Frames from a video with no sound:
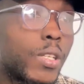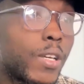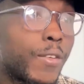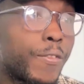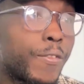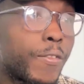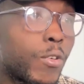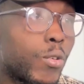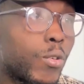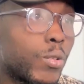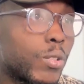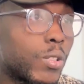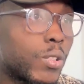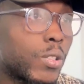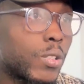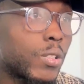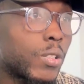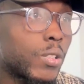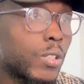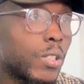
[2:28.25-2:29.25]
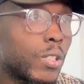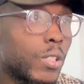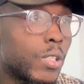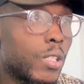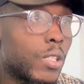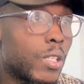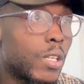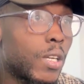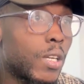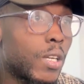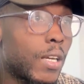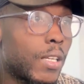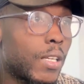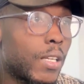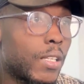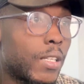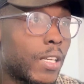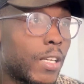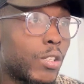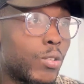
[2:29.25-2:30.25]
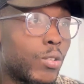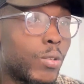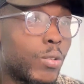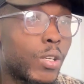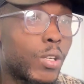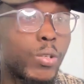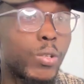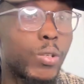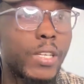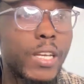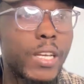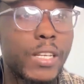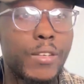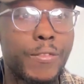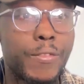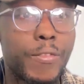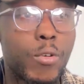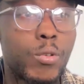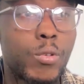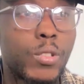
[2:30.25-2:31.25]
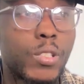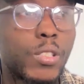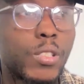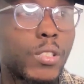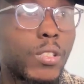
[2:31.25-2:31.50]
font and then you are going to get the font.